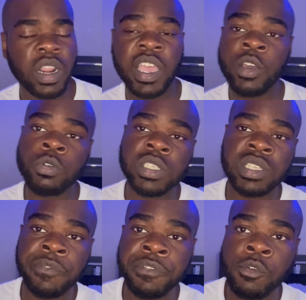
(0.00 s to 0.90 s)
it was
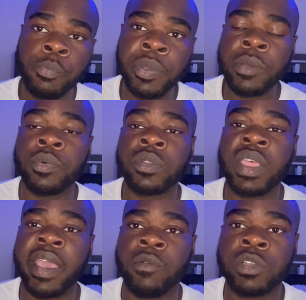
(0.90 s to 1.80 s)
a few people
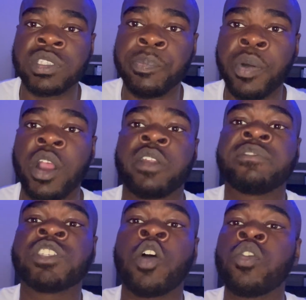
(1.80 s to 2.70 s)
that was a part
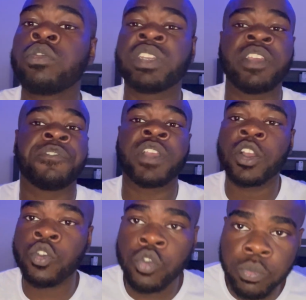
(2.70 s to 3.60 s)
of total different
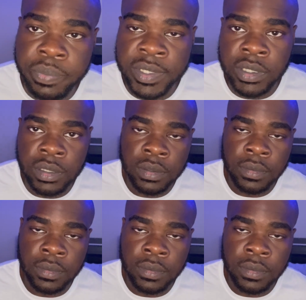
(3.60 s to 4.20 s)
groups